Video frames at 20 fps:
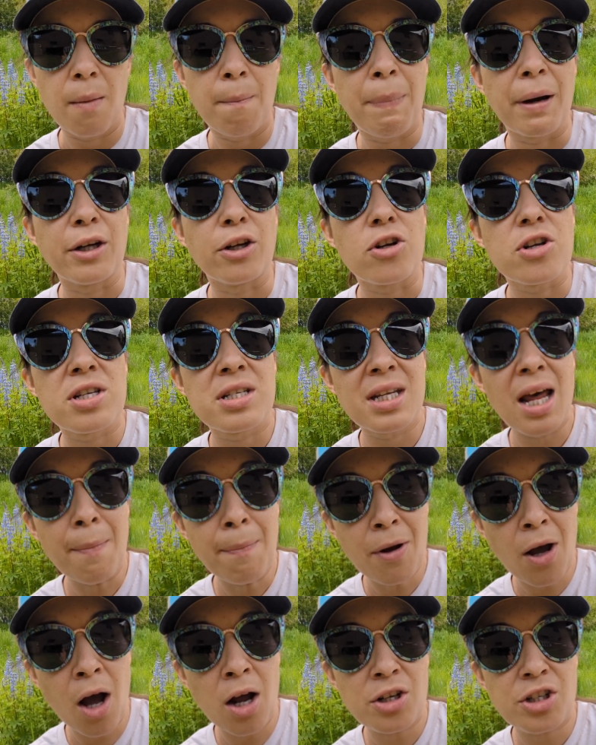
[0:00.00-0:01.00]
but your
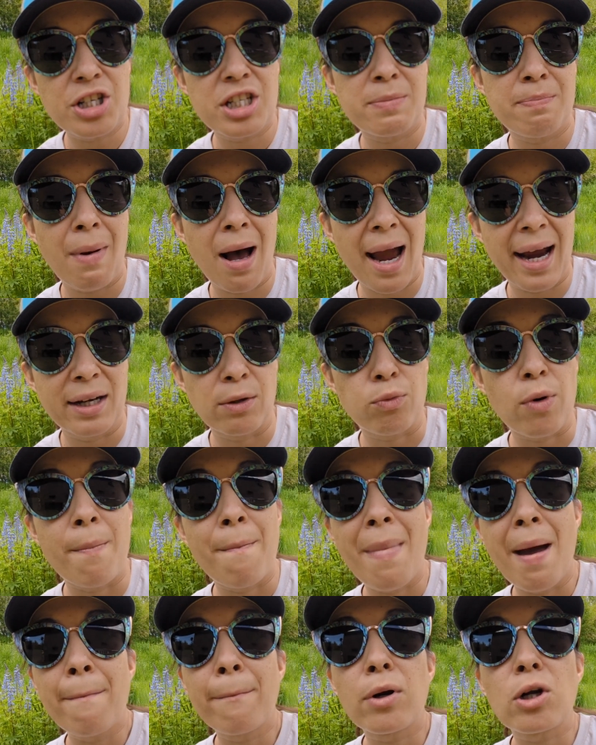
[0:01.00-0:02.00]
subconscious mind
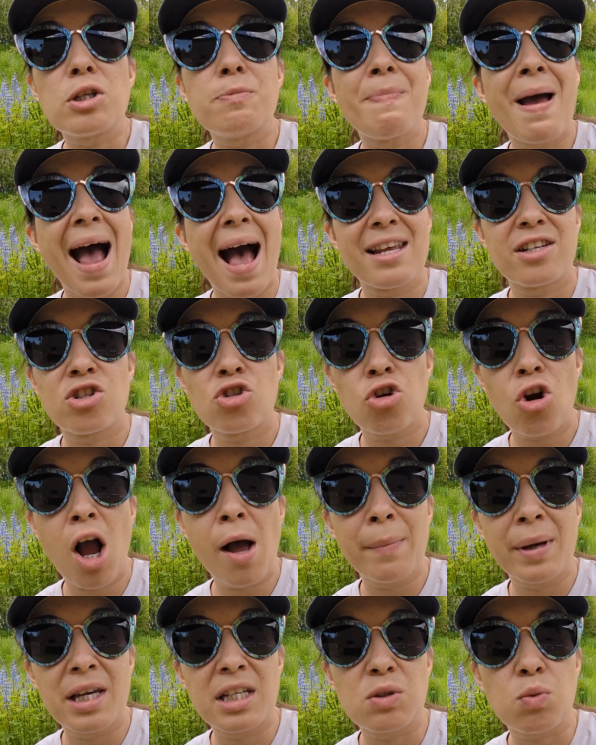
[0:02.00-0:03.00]
remembers past
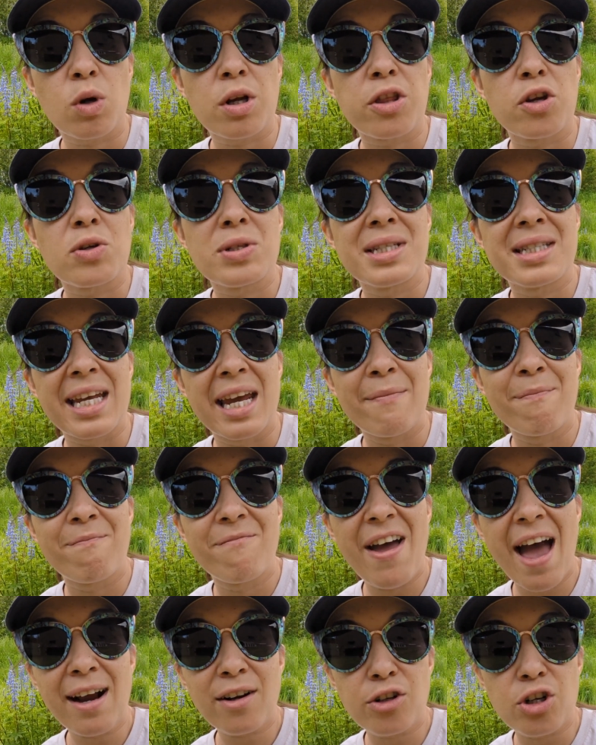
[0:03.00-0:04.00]
traumas where those same
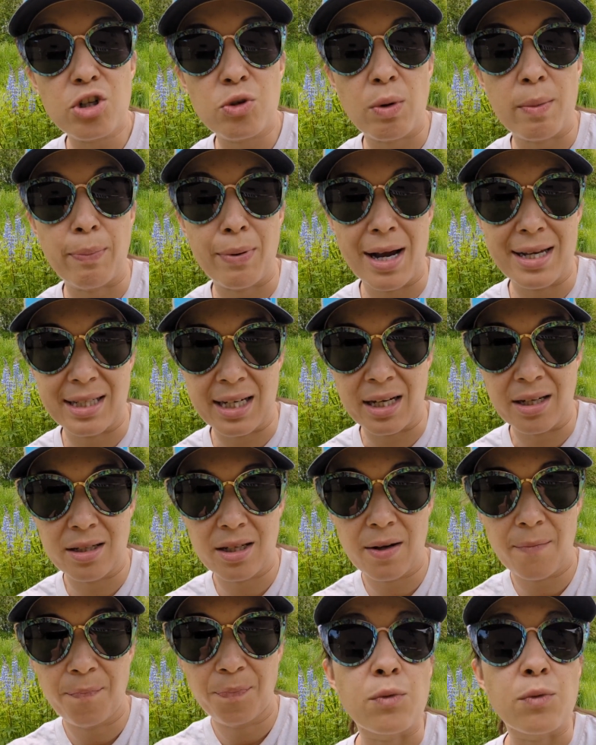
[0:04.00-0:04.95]
factors were present.